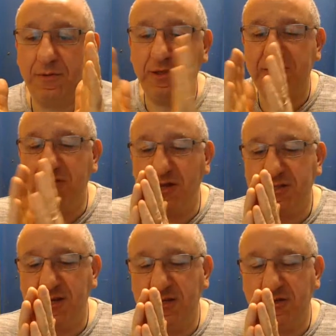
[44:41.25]
is not
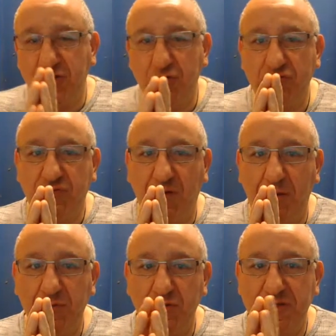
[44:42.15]
getting cues
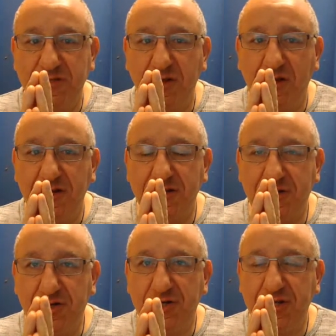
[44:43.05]
from you, is not
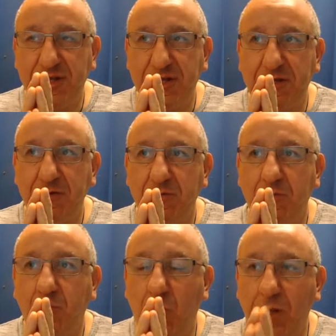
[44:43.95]
learning
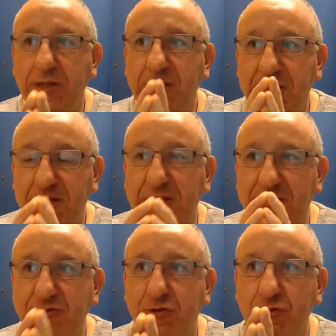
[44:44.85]
what it
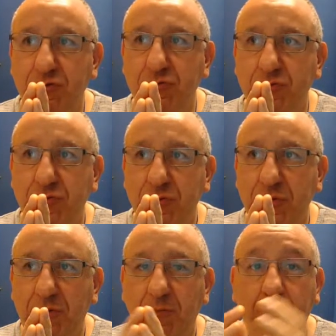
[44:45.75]
needs to do
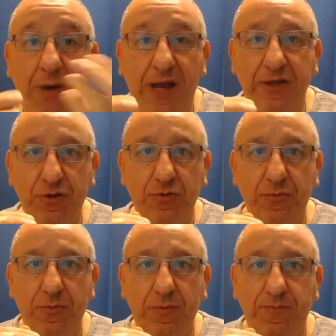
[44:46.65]
by you.
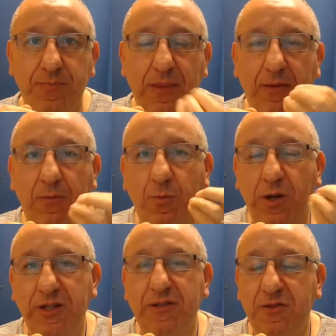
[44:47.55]

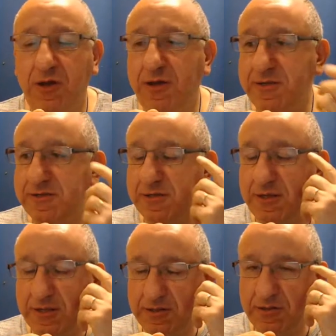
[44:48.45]
What it does,
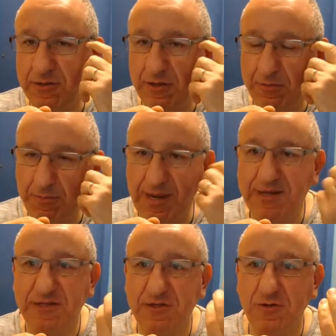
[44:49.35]
it it
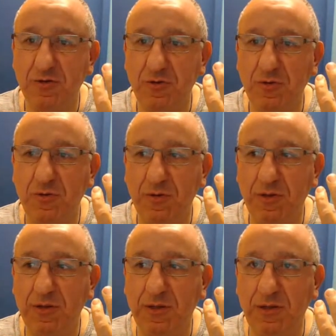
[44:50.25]
makes
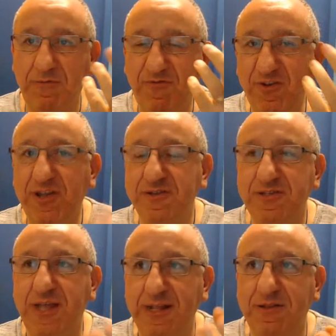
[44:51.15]
it
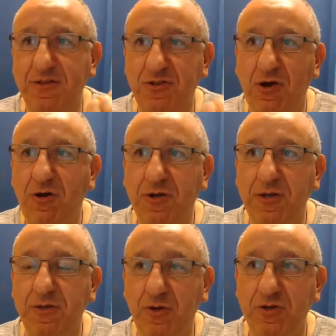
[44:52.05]
feels that the dog
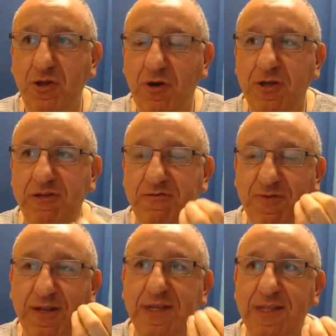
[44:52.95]
your dog is
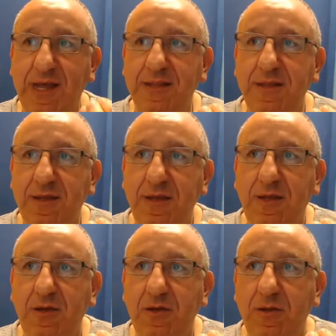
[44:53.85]
feeling that
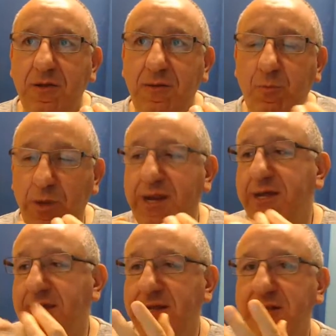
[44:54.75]
when
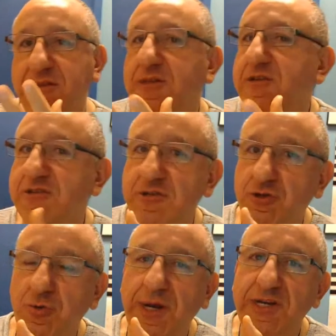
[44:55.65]
I get in this
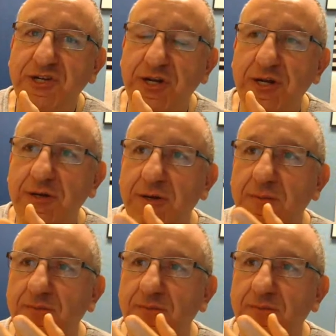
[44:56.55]
situation,